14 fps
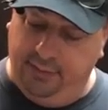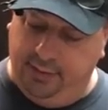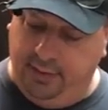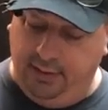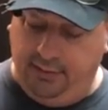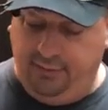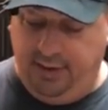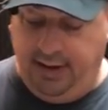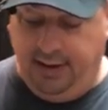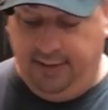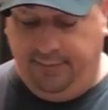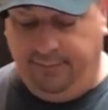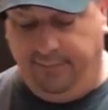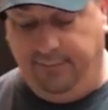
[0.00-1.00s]
duck fat
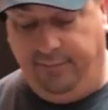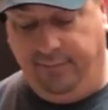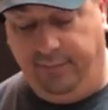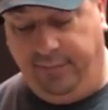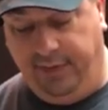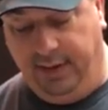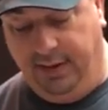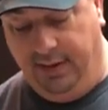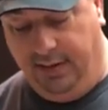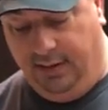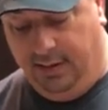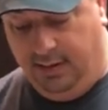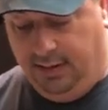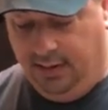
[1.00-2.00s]

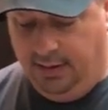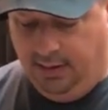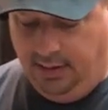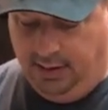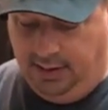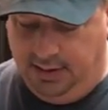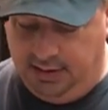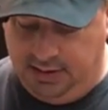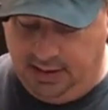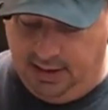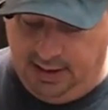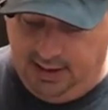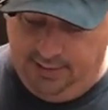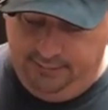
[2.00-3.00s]
on each
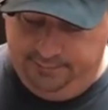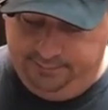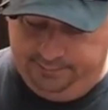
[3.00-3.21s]
side.